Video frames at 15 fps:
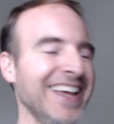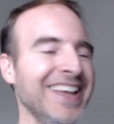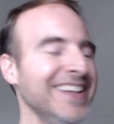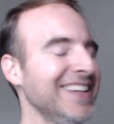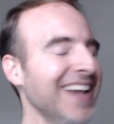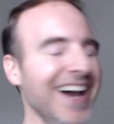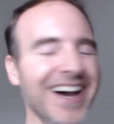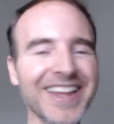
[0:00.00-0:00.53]

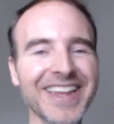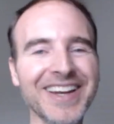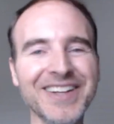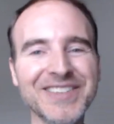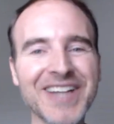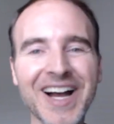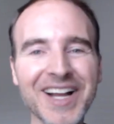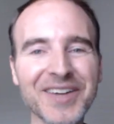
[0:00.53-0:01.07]
no, they don't
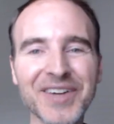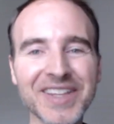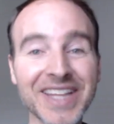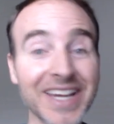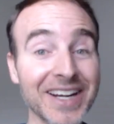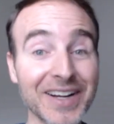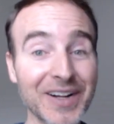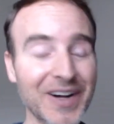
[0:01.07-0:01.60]
talk about
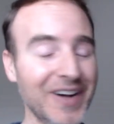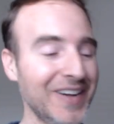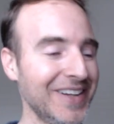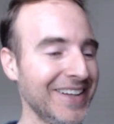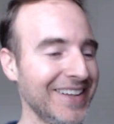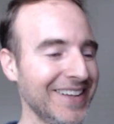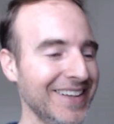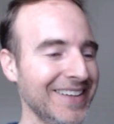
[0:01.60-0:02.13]
that at all.
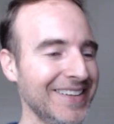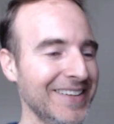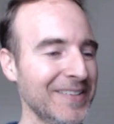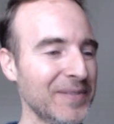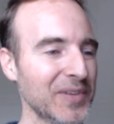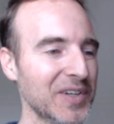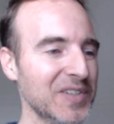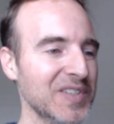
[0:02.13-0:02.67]

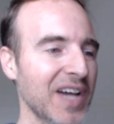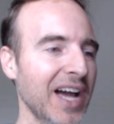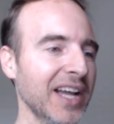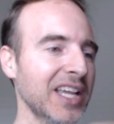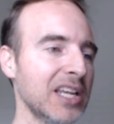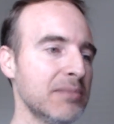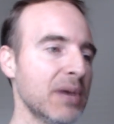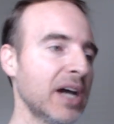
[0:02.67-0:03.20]
They're
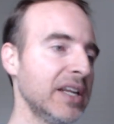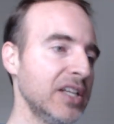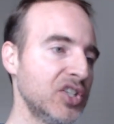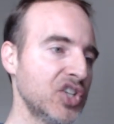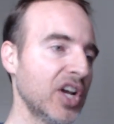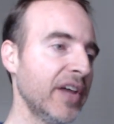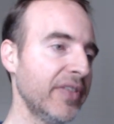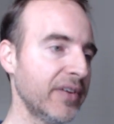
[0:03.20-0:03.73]
talking about each
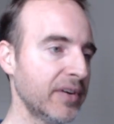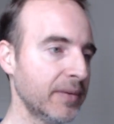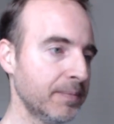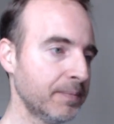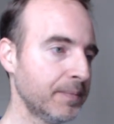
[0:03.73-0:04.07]
other.